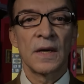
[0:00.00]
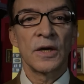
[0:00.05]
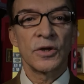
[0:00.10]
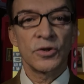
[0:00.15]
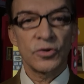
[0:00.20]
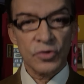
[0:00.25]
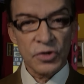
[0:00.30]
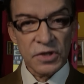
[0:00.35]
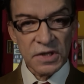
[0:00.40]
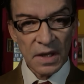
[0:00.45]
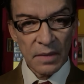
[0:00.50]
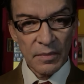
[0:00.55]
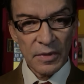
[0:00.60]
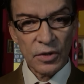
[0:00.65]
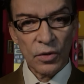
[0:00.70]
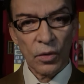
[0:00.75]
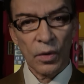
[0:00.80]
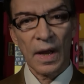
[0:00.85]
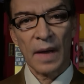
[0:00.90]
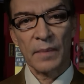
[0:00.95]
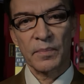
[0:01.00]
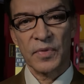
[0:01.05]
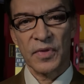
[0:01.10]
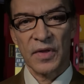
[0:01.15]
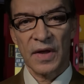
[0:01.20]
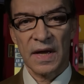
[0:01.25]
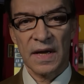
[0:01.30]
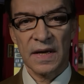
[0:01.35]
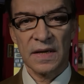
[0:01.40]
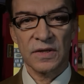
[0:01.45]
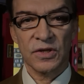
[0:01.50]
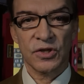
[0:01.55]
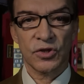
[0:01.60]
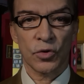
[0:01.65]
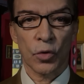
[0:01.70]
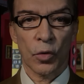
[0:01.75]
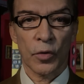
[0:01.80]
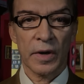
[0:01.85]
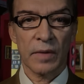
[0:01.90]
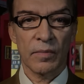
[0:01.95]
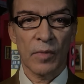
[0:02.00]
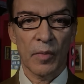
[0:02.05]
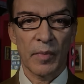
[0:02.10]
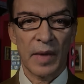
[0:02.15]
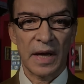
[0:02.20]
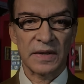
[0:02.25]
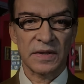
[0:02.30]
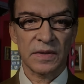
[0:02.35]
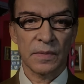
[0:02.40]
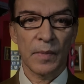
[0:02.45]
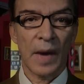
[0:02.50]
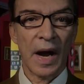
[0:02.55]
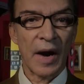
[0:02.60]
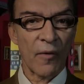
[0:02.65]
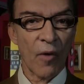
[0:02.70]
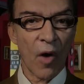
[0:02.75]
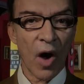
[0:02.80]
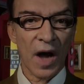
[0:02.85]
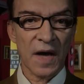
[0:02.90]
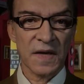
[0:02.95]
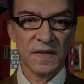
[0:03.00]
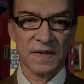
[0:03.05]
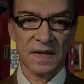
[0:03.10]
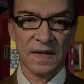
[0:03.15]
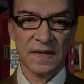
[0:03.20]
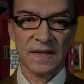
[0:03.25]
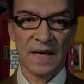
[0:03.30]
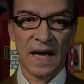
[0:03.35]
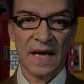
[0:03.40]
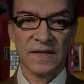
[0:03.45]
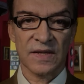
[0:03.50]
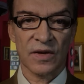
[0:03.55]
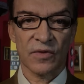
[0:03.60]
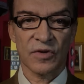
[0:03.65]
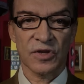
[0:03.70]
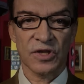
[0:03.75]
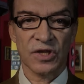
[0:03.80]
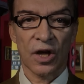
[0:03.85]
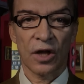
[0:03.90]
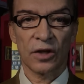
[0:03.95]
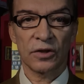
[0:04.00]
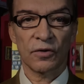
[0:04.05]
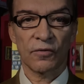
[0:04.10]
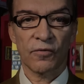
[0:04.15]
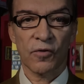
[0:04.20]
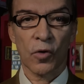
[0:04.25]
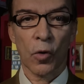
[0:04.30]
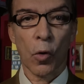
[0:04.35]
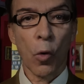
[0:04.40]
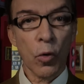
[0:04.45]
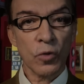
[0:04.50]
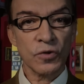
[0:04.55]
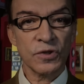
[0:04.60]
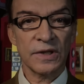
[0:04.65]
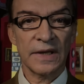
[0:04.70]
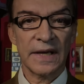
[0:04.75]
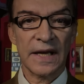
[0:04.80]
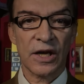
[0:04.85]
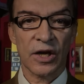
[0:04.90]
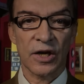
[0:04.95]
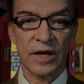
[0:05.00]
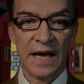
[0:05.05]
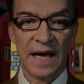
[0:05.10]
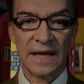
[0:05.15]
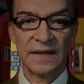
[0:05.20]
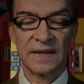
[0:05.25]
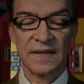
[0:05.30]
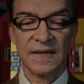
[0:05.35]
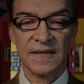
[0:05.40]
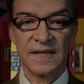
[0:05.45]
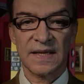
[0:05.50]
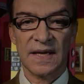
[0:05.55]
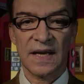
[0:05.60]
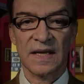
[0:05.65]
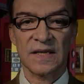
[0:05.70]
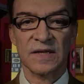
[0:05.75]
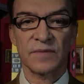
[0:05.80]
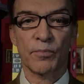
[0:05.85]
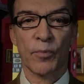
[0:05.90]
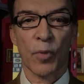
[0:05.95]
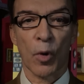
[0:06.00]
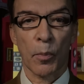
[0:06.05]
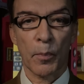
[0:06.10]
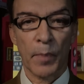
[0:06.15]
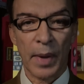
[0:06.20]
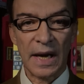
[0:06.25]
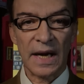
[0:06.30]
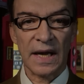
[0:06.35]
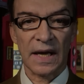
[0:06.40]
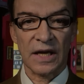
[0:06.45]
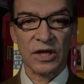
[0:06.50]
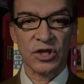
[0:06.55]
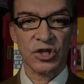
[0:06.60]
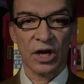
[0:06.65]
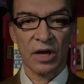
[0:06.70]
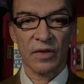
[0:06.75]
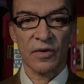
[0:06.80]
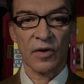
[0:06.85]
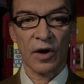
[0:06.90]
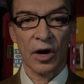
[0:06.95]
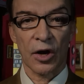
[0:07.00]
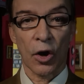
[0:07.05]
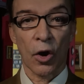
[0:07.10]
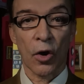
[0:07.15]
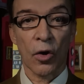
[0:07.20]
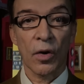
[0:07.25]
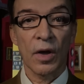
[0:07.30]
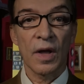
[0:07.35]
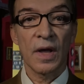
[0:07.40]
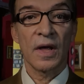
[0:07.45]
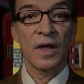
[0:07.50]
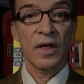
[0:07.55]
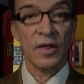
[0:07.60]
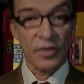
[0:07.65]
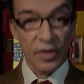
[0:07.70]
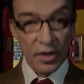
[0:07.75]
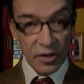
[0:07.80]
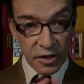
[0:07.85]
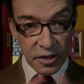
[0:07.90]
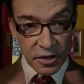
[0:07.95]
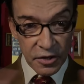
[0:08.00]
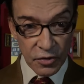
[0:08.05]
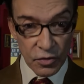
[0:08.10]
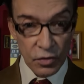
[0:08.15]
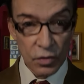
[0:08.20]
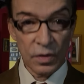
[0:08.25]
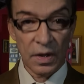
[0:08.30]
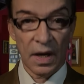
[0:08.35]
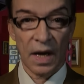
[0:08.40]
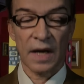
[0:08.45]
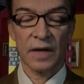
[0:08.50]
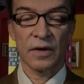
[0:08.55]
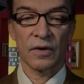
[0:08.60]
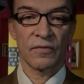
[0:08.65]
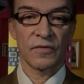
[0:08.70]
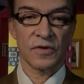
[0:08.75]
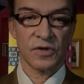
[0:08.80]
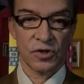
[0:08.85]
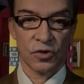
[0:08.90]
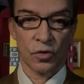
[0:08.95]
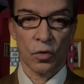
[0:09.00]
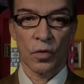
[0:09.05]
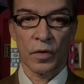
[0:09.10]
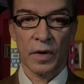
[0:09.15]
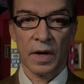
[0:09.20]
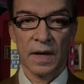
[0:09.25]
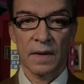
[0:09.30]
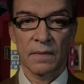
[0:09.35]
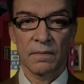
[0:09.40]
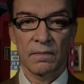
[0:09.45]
To sum it all up, then, story momentum arises as a result of causally connected scenes propelling each other along the through line of the story.